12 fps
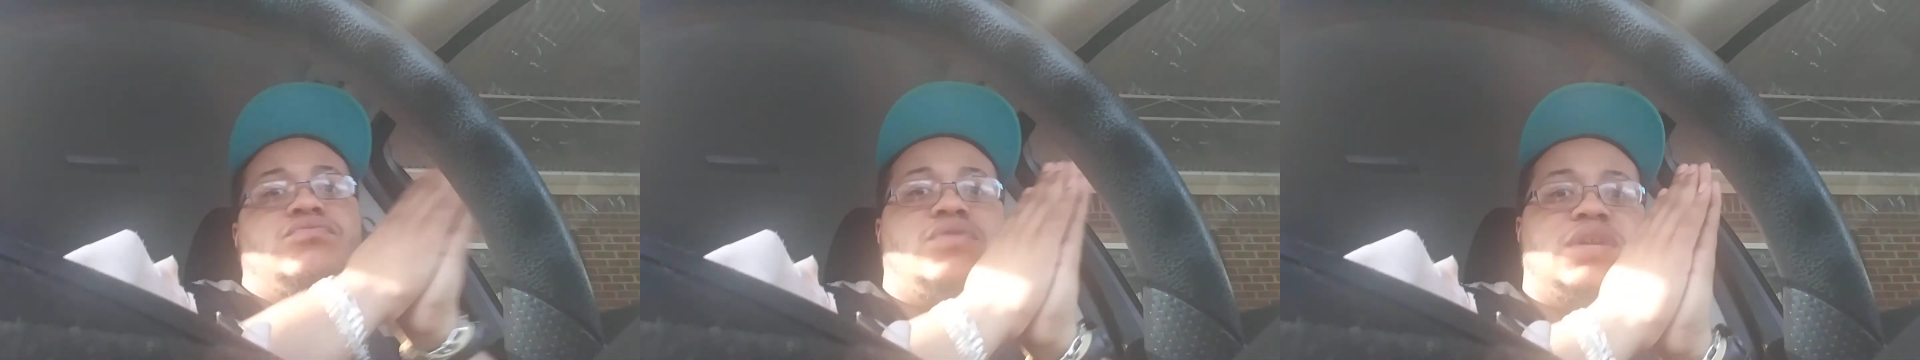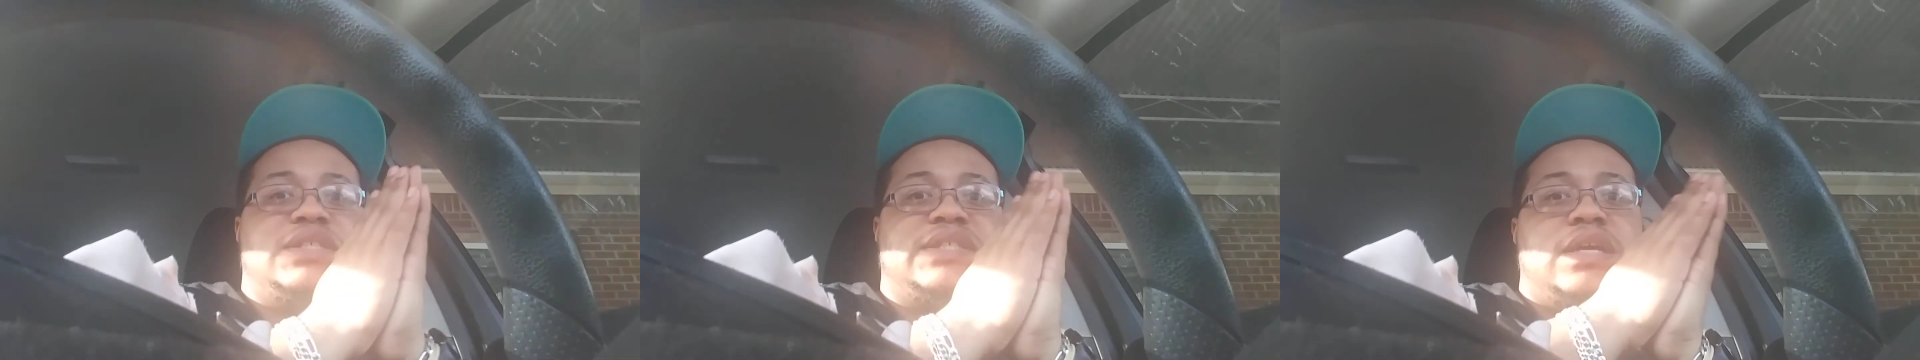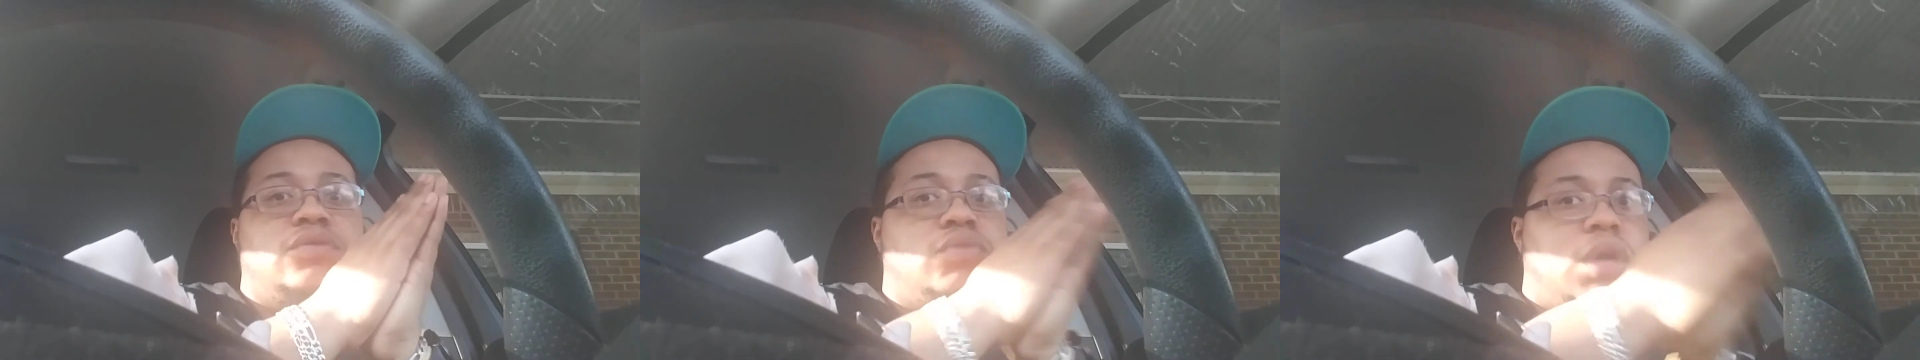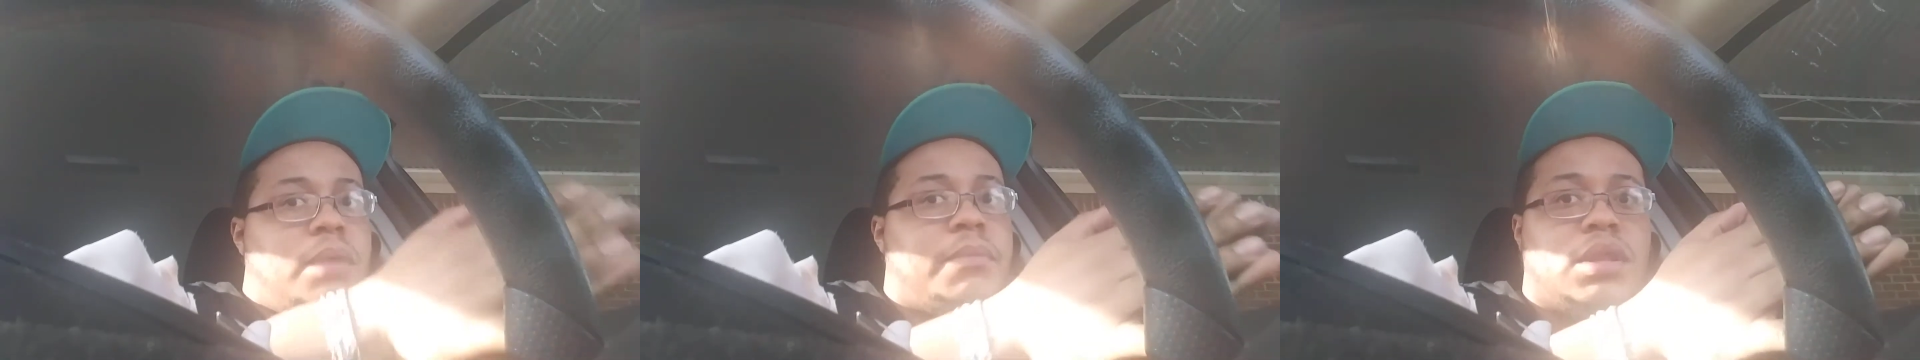already said you
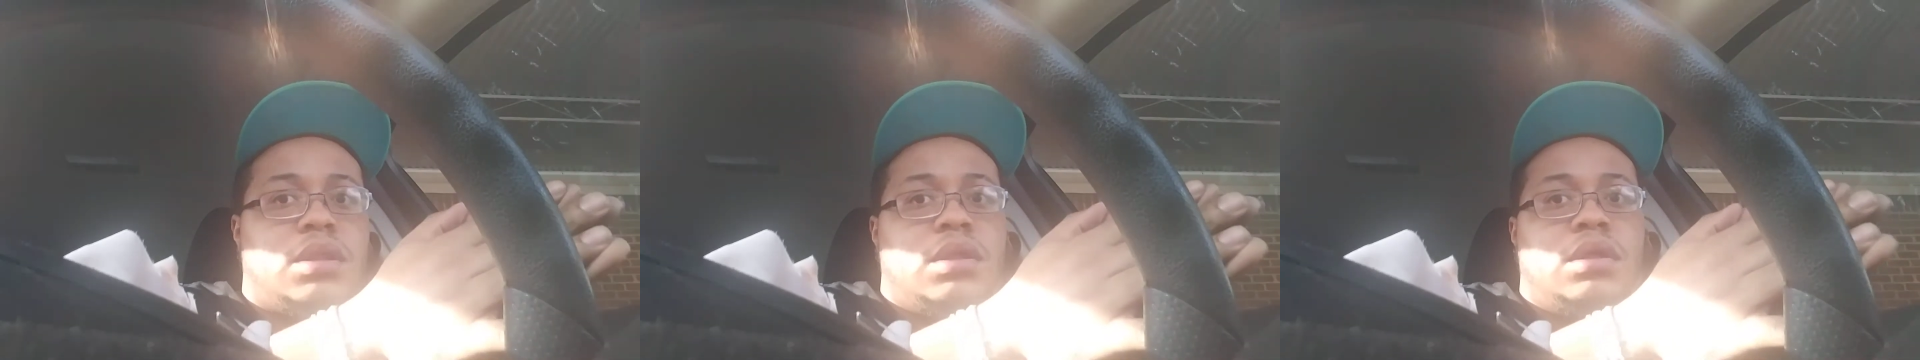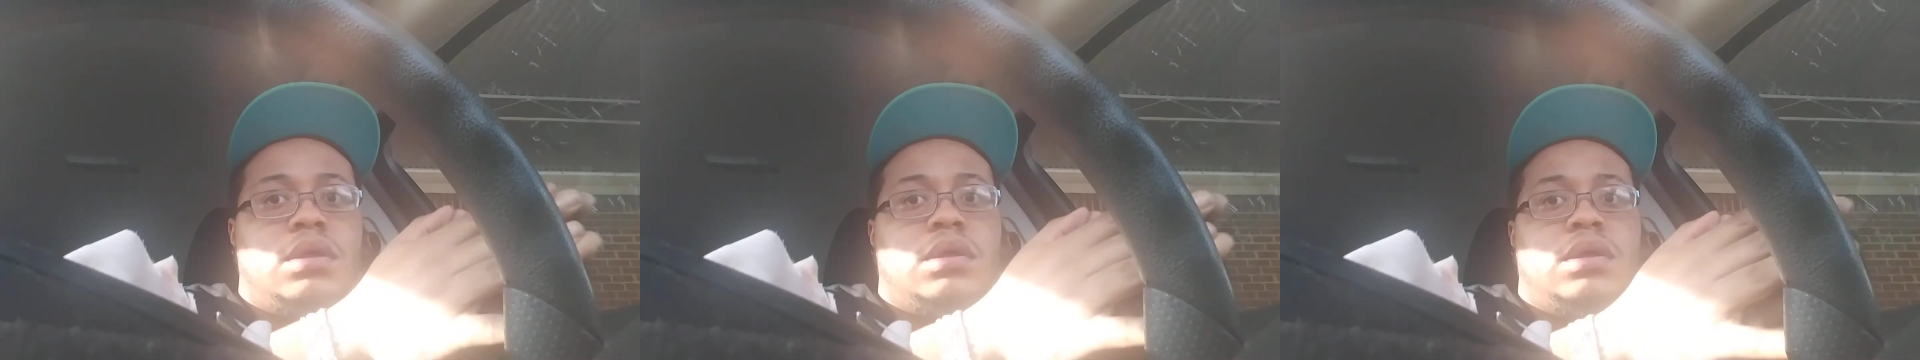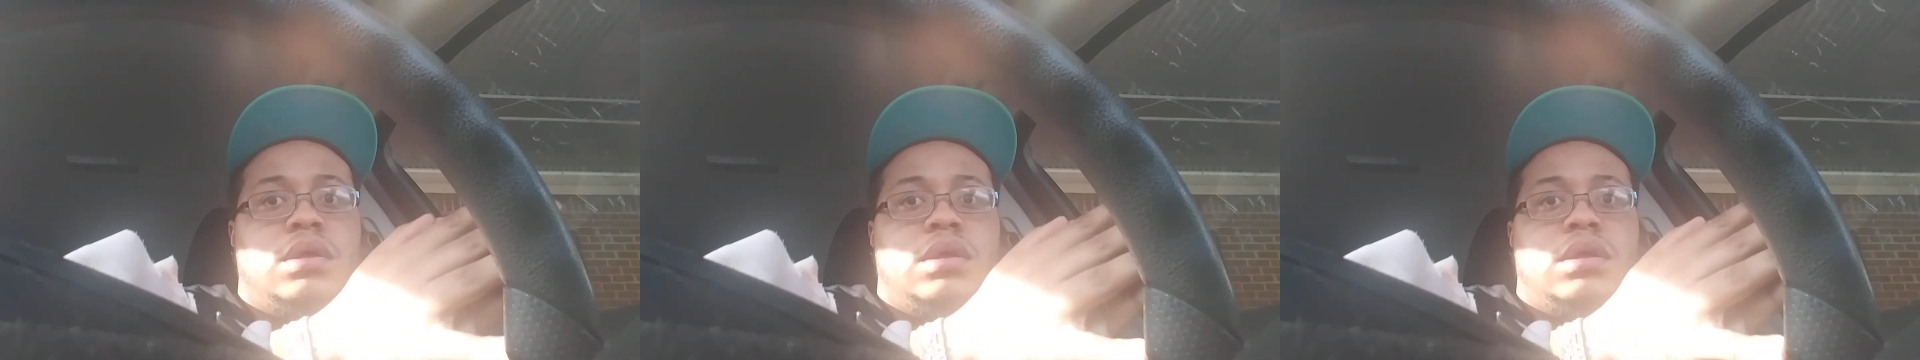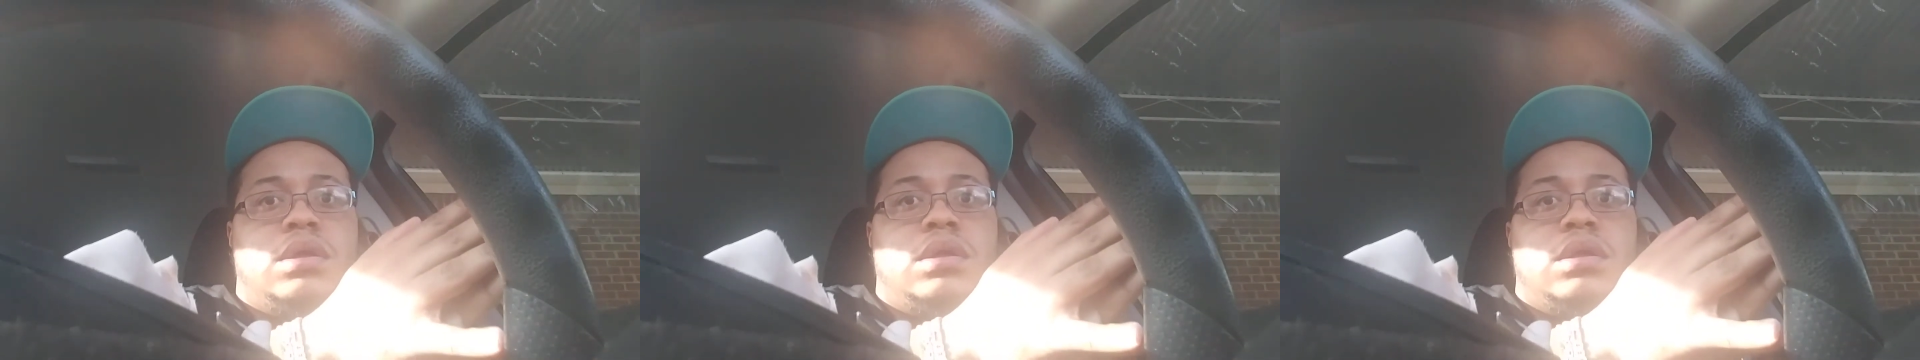coming?
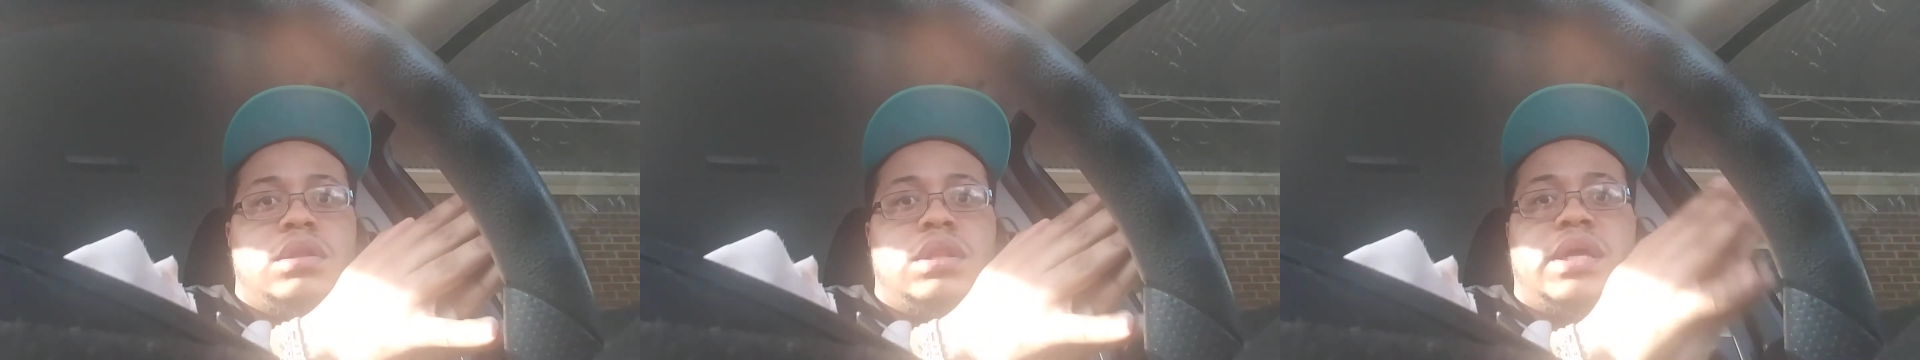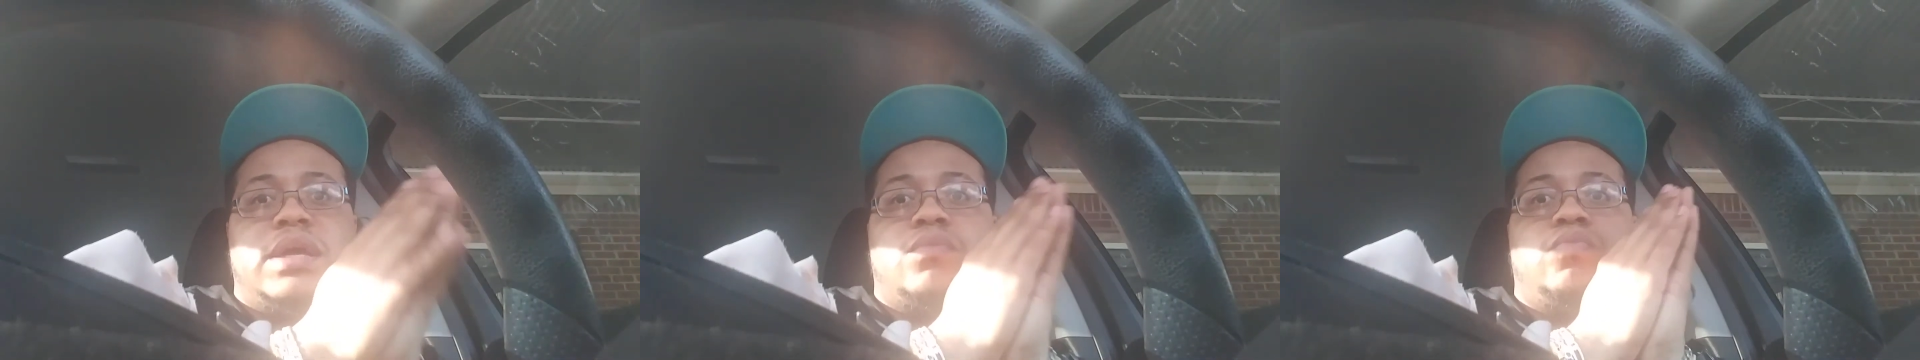Like,